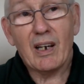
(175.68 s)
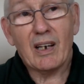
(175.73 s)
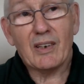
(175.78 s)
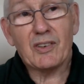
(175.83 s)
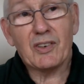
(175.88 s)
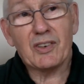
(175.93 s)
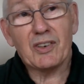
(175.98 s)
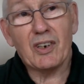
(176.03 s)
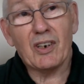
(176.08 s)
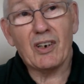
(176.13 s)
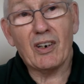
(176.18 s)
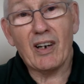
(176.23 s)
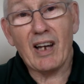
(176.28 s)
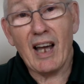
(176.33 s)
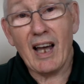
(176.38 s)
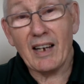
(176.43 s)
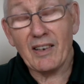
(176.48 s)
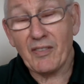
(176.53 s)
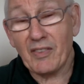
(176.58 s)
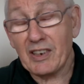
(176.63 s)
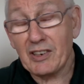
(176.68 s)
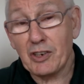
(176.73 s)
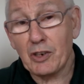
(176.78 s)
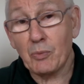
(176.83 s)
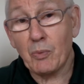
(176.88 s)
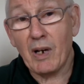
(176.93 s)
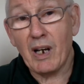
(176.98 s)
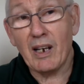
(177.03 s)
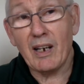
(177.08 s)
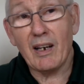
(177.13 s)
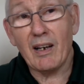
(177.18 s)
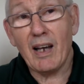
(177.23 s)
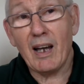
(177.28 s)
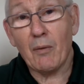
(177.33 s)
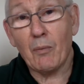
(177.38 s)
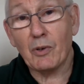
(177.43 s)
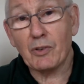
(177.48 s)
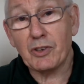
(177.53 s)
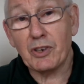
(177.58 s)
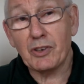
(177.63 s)
So uh, this is why I
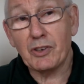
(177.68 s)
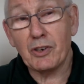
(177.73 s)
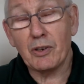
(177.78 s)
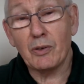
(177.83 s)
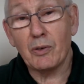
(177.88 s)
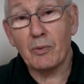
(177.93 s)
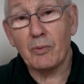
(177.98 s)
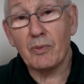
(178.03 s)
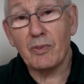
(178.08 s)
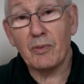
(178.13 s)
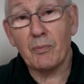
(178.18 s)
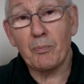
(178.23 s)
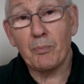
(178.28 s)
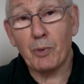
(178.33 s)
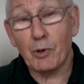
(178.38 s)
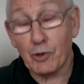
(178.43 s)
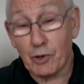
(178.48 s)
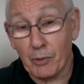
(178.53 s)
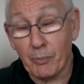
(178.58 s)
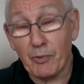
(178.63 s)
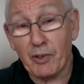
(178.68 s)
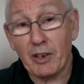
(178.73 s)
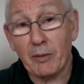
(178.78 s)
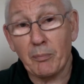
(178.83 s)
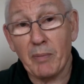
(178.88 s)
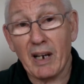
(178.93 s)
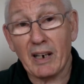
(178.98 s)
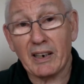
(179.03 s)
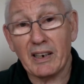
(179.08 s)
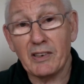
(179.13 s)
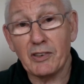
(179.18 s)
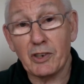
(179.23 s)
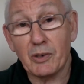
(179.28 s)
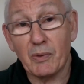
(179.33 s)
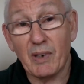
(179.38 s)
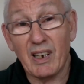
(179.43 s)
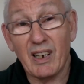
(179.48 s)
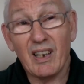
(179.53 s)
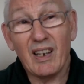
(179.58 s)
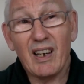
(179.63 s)
wanted to put something back
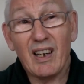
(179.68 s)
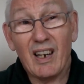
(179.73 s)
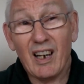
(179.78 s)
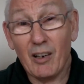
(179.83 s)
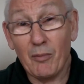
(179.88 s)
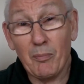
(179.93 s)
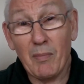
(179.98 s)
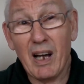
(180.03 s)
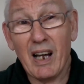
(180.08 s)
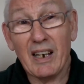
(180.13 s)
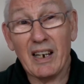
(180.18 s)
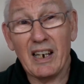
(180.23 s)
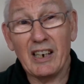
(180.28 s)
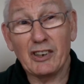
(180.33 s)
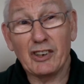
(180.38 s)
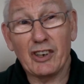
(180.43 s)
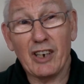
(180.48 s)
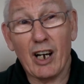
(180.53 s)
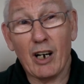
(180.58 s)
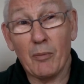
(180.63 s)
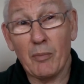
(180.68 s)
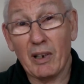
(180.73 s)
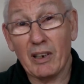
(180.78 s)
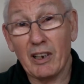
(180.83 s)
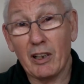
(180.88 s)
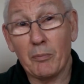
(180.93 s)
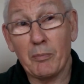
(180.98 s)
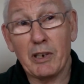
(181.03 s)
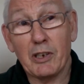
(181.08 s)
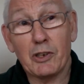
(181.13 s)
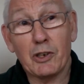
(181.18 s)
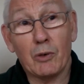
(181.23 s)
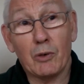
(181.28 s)
into it. At my age now, I'm a little bit